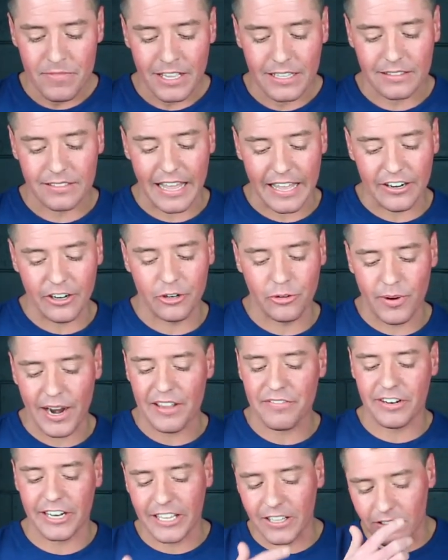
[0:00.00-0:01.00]
Leonard
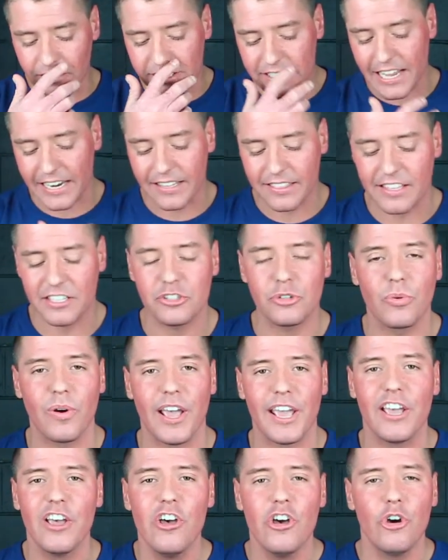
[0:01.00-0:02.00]
Ravenhill said it this
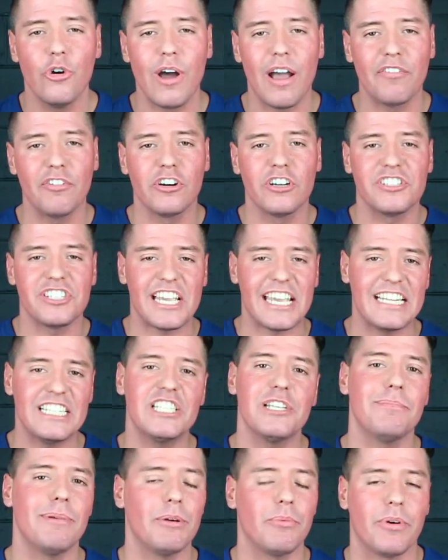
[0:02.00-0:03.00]
way: "Whoever is
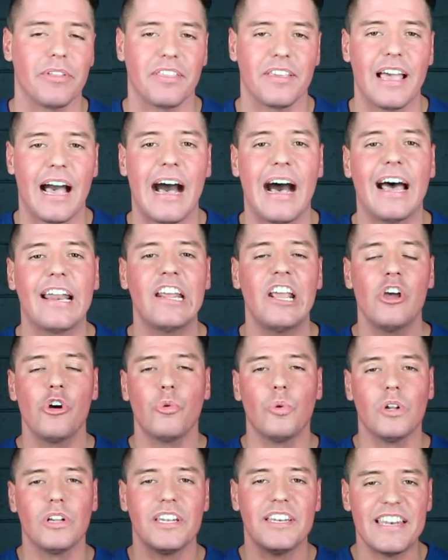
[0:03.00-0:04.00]
intimate with God
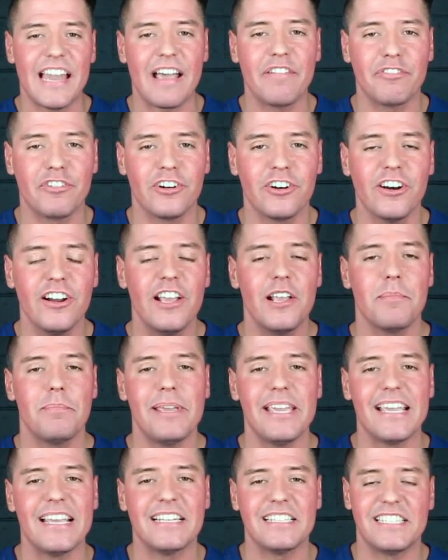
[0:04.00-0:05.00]
will never
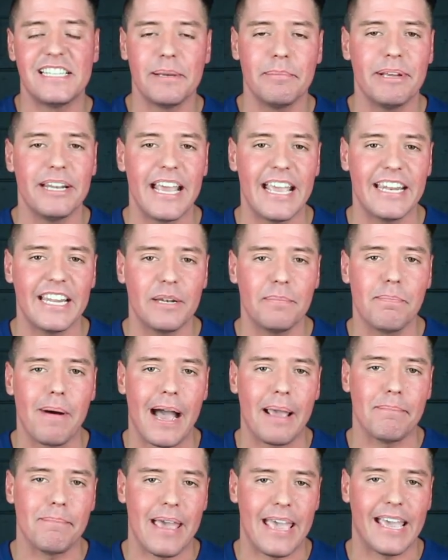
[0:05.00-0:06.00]
be intimidated
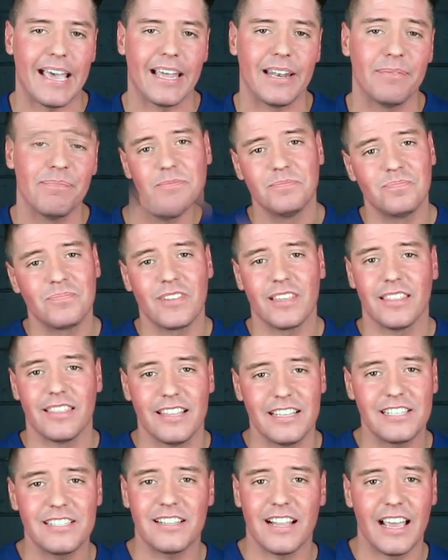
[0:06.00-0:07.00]
by man."
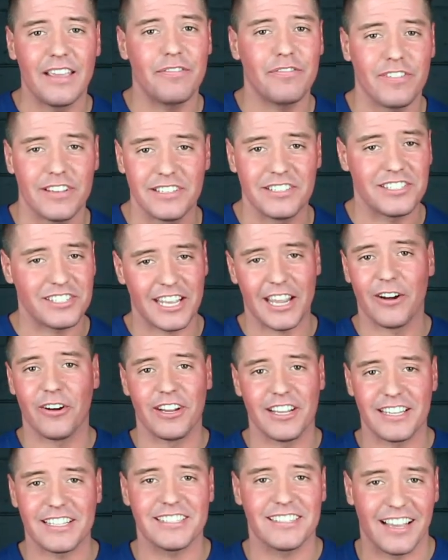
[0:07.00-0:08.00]
This life is
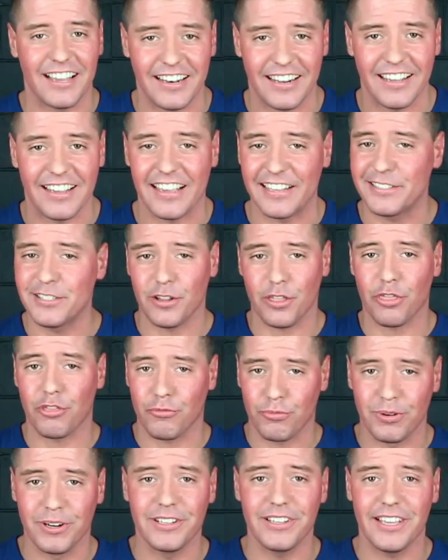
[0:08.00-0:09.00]
scary exciting. It's a
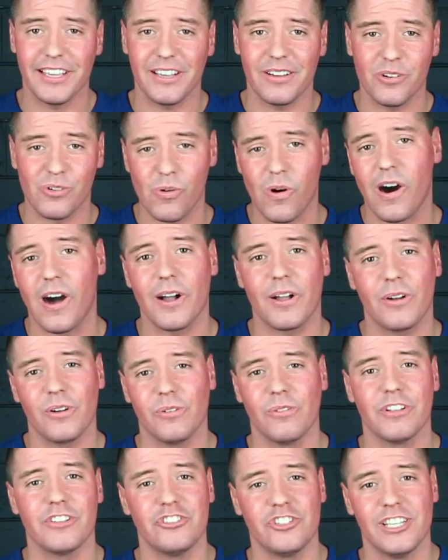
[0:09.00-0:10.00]
thrilling walk
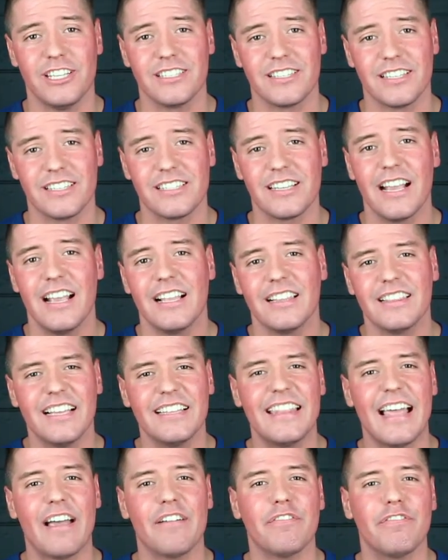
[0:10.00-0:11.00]
with Jesus.
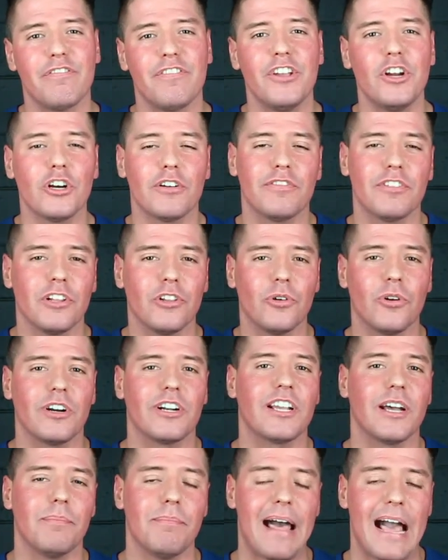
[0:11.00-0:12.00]
Let that fear of the Lord
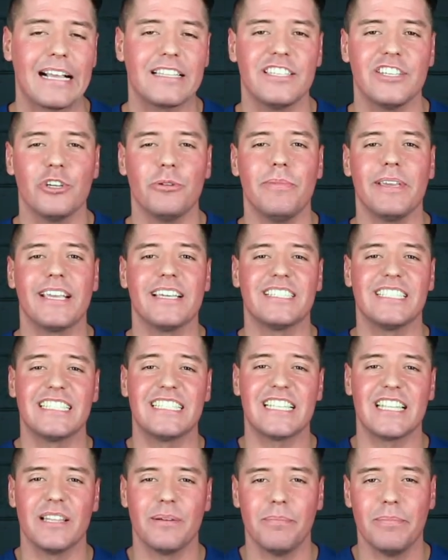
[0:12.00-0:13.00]
come back to you because
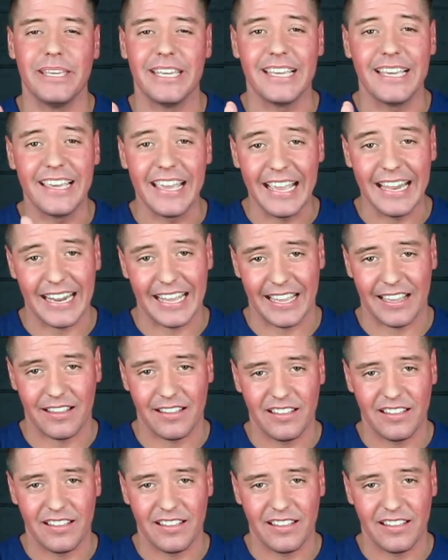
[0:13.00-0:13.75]
it's the beginning